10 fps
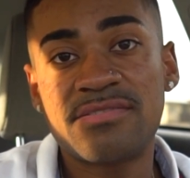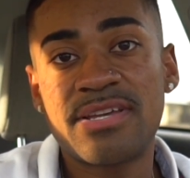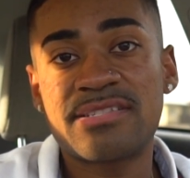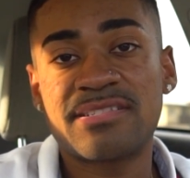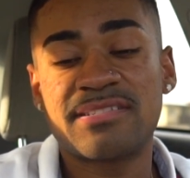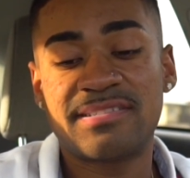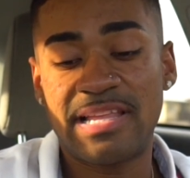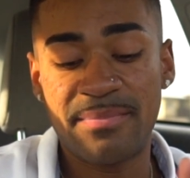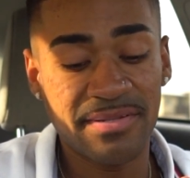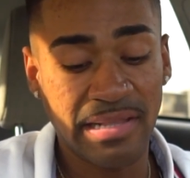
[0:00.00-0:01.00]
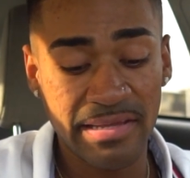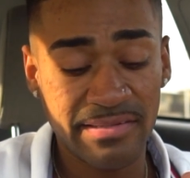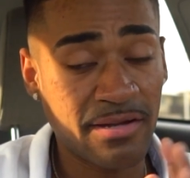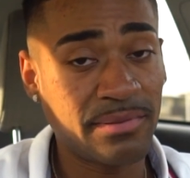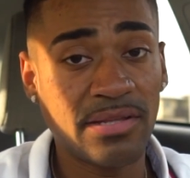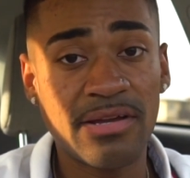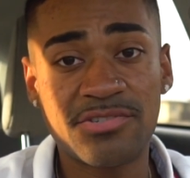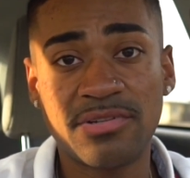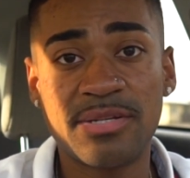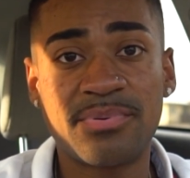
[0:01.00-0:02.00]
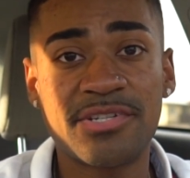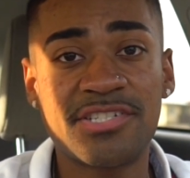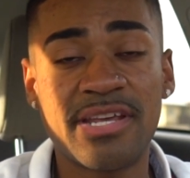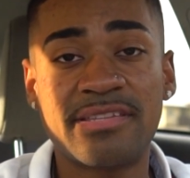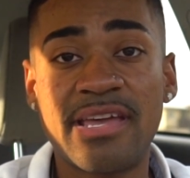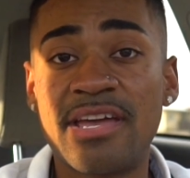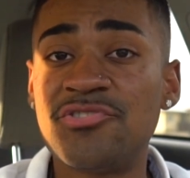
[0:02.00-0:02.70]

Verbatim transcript: You guys can slap a like down below. I truly appreciate that.